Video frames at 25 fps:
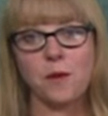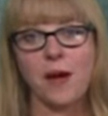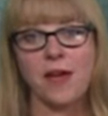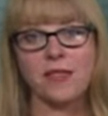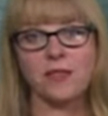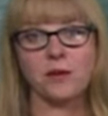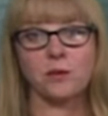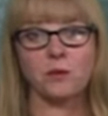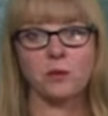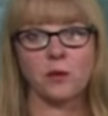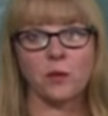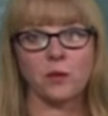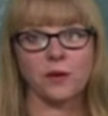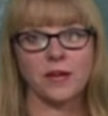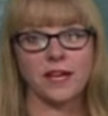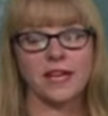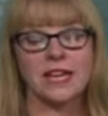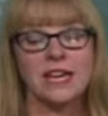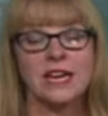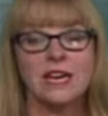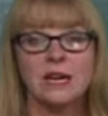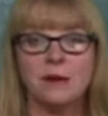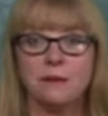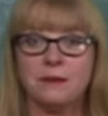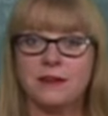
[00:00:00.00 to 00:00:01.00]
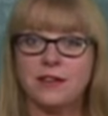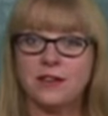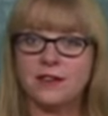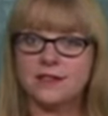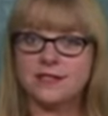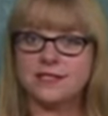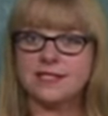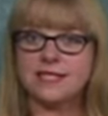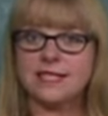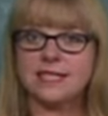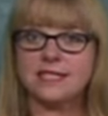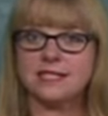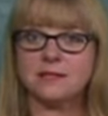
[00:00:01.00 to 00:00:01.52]
weather warning. We
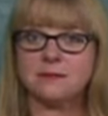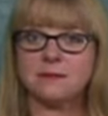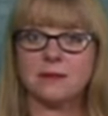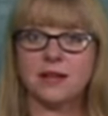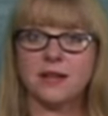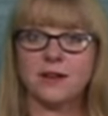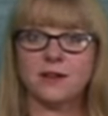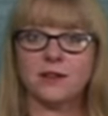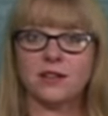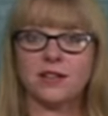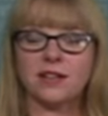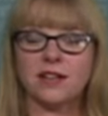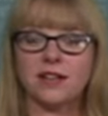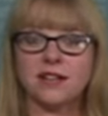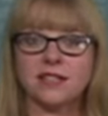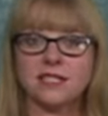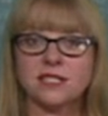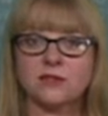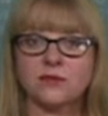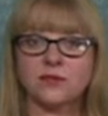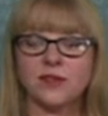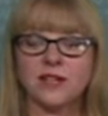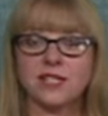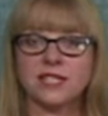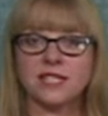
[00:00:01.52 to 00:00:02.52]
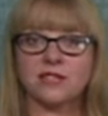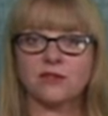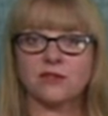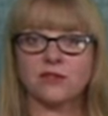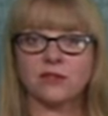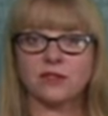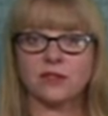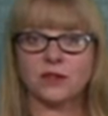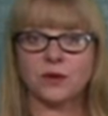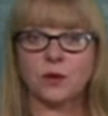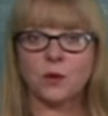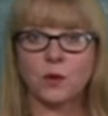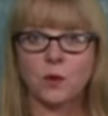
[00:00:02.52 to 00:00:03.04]
could see some localised flooding
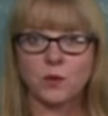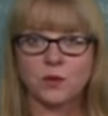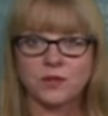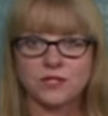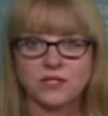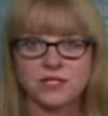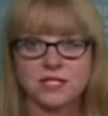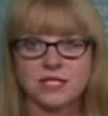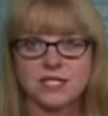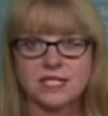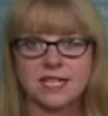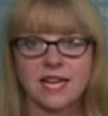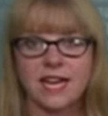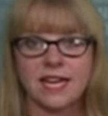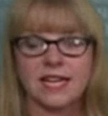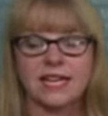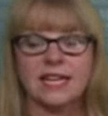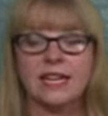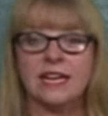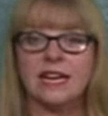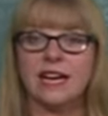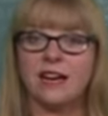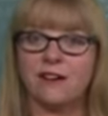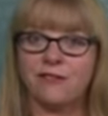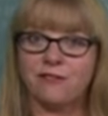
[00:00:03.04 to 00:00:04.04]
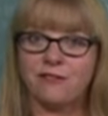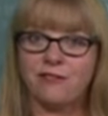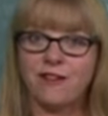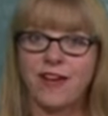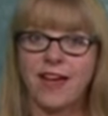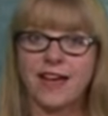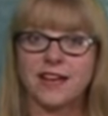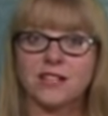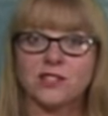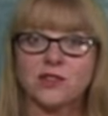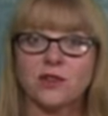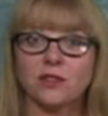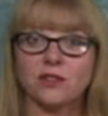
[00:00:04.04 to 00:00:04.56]
through the course of the day,
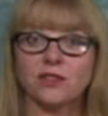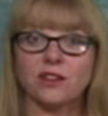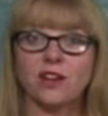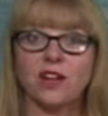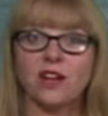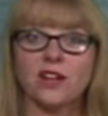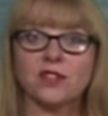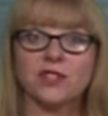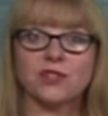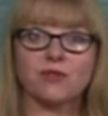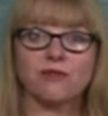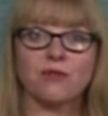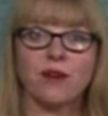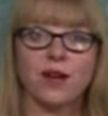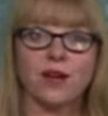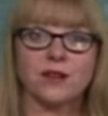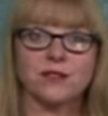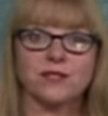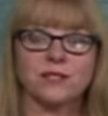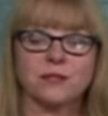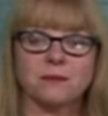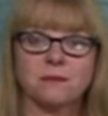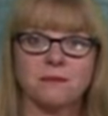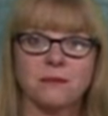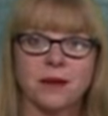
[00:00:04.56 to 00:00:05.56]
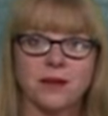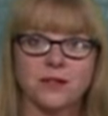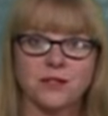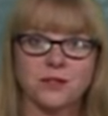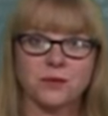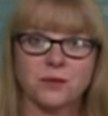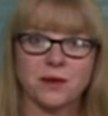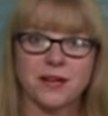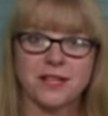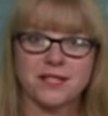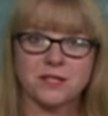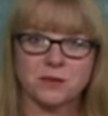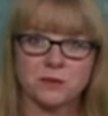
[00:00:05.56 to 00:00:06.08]
effect on larger roads and
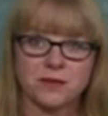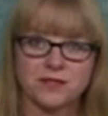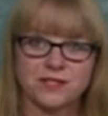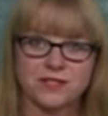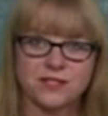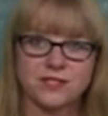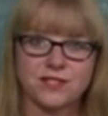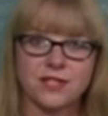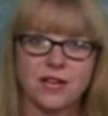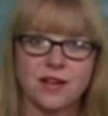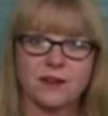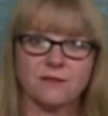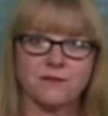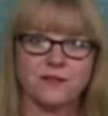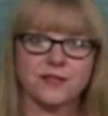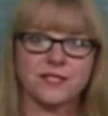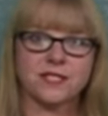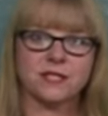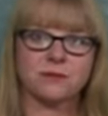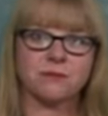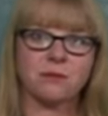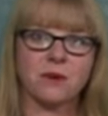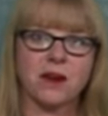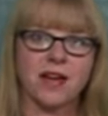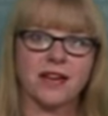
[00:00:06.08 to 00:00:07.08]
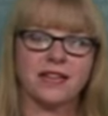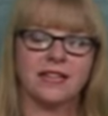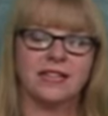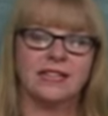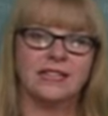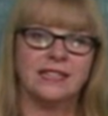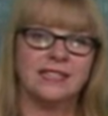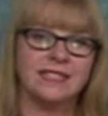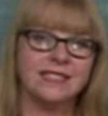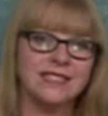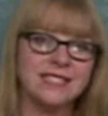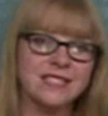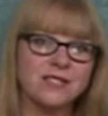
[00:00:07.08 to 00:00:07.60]
motorways with surface spray.
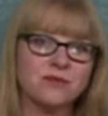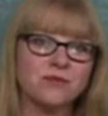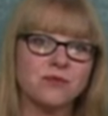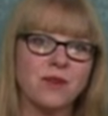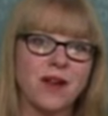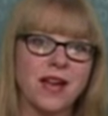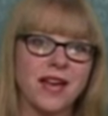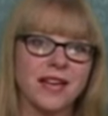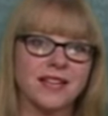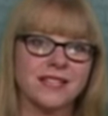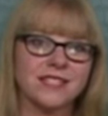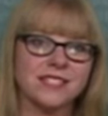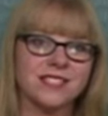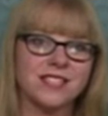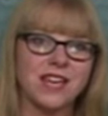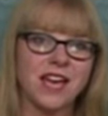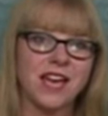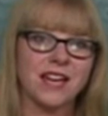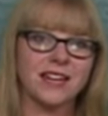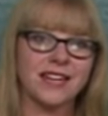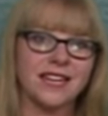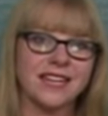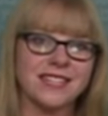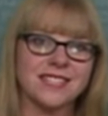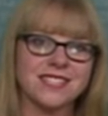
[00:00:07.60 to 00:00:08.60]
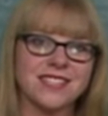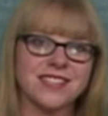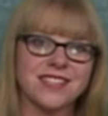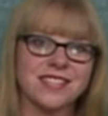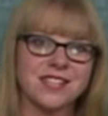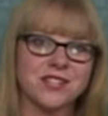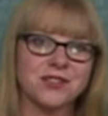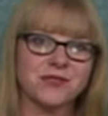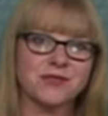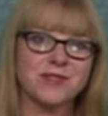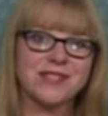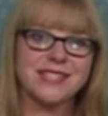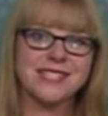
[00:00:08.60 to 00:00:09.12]
And this rain turning into
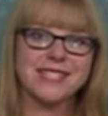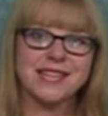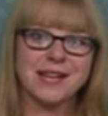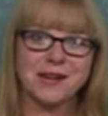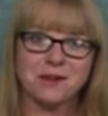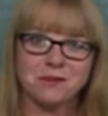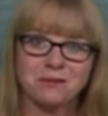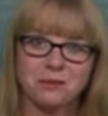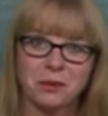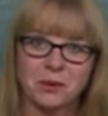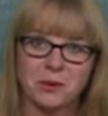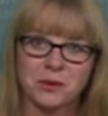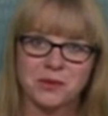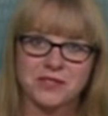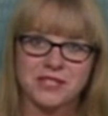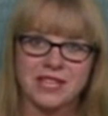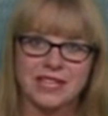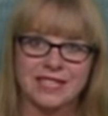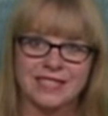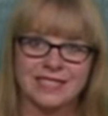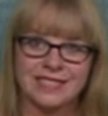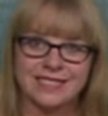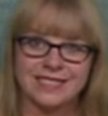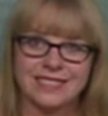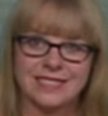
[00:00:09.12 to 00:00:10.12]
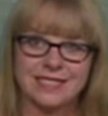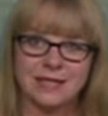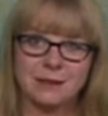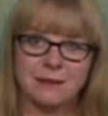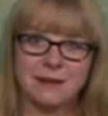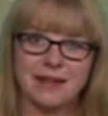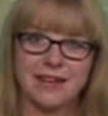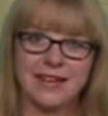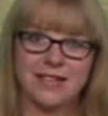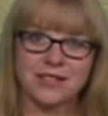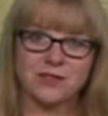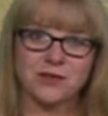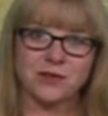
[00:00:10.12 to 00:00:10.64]
thundery downpours a little
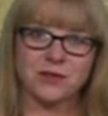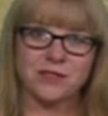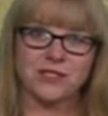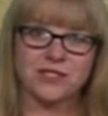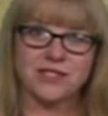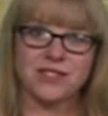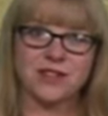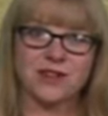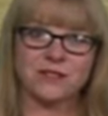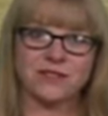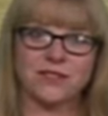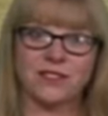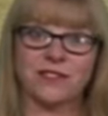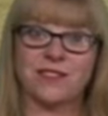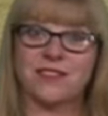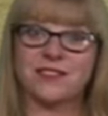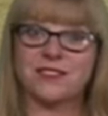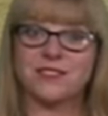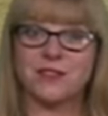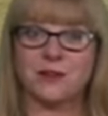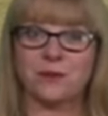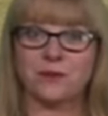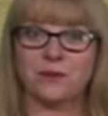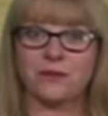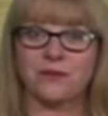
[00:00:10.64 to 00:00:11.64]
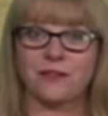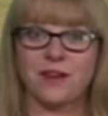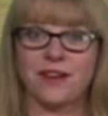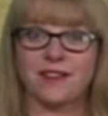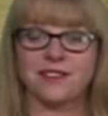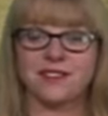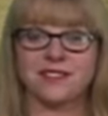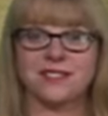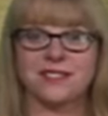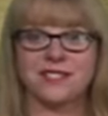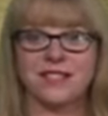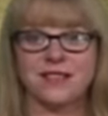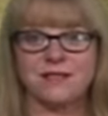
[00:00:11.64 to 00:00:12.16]
bit later on this afternoon, that's going to
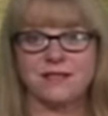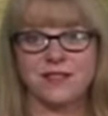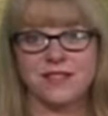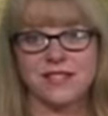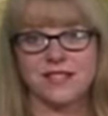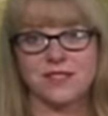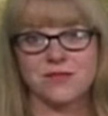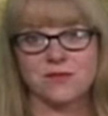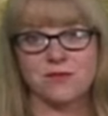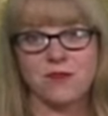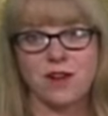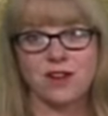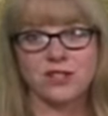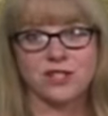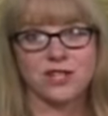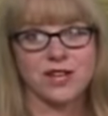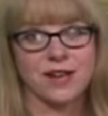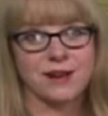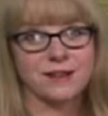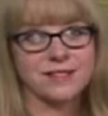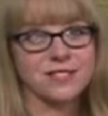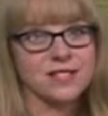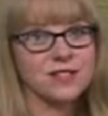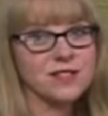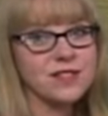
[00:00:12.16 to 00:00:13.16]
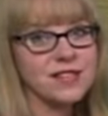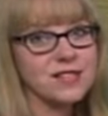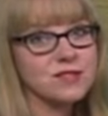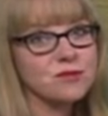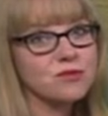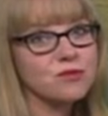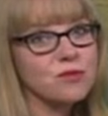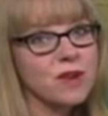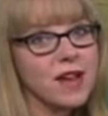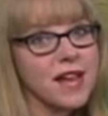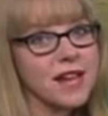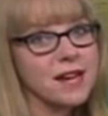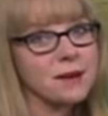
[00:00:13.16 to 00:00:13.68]
affect this evening's rush hour. So
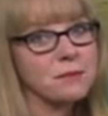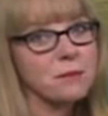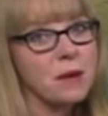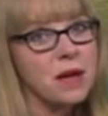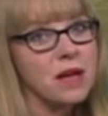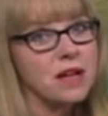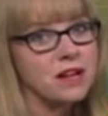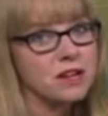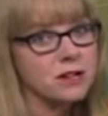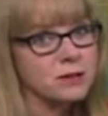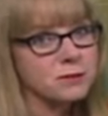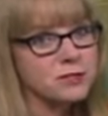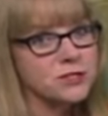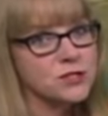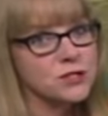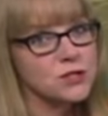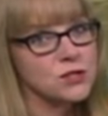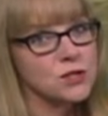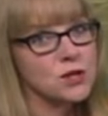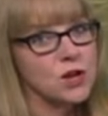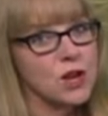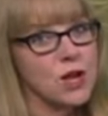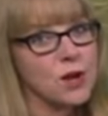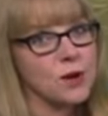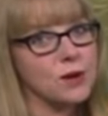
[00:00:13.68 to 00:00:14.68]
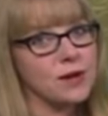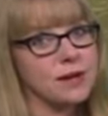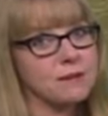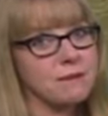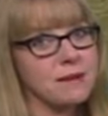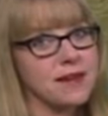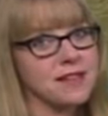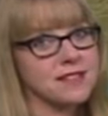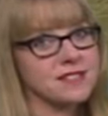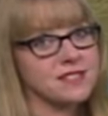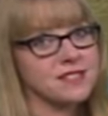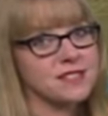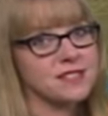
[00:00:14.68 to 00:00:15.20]
this rain slowly
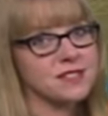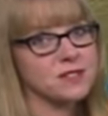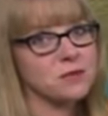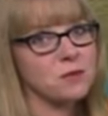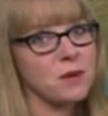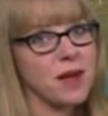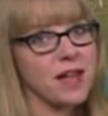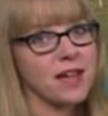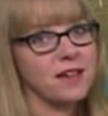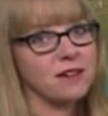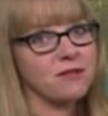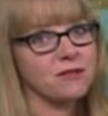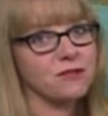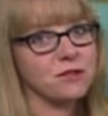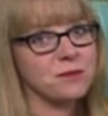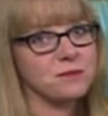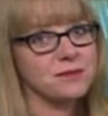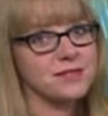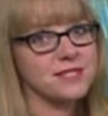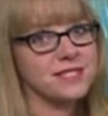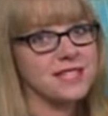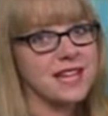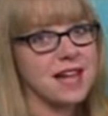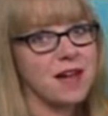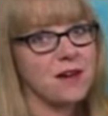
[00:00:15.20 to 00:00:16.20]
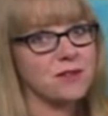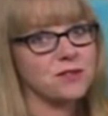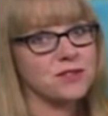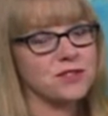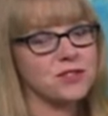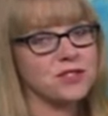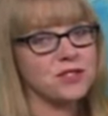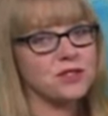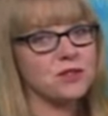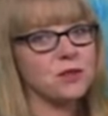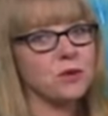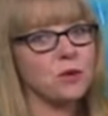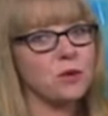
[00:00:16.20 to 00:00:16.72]
makes its way from
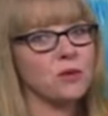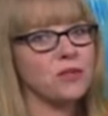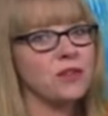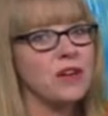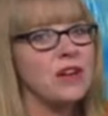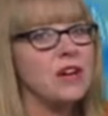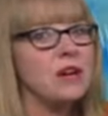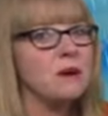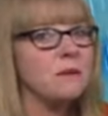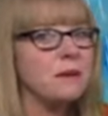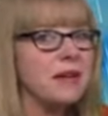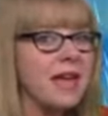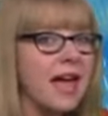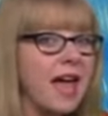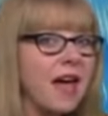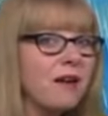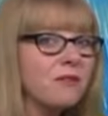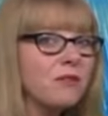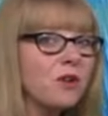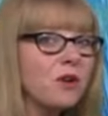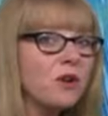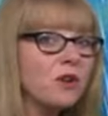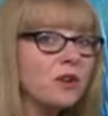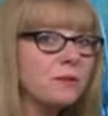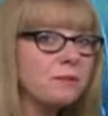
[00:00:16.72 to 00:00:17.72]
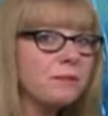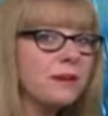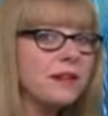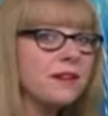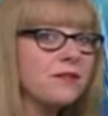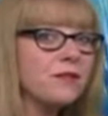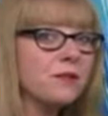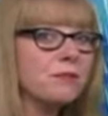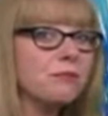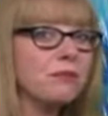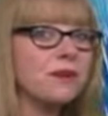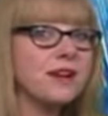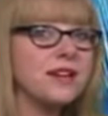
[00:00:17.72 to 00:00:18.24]
south to north. We have got a
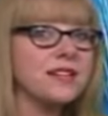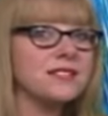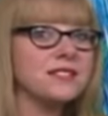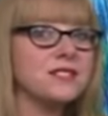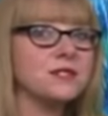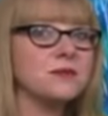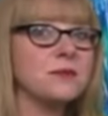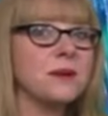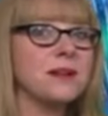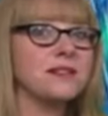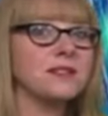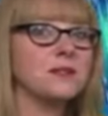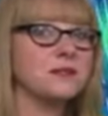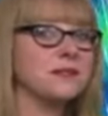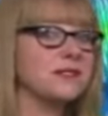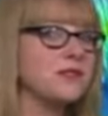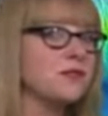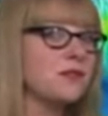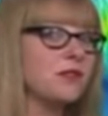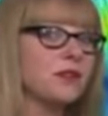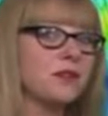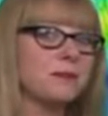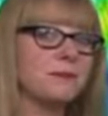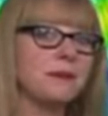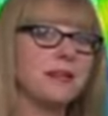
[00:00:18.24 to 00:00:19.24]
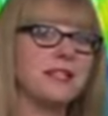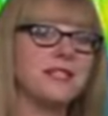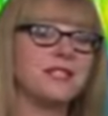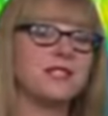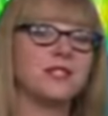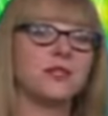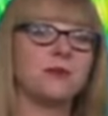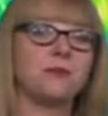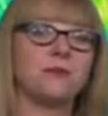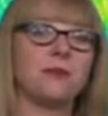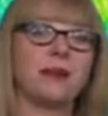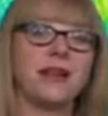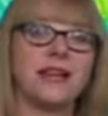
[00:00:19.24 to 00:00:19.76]
bit of a breeze as well, so it's not going to be
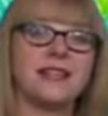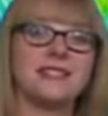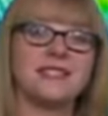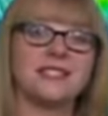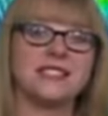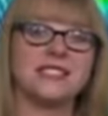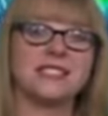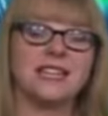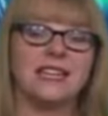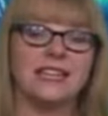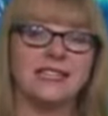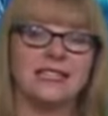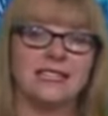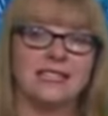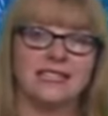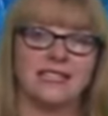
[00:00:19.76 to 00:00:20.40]
too pleasant.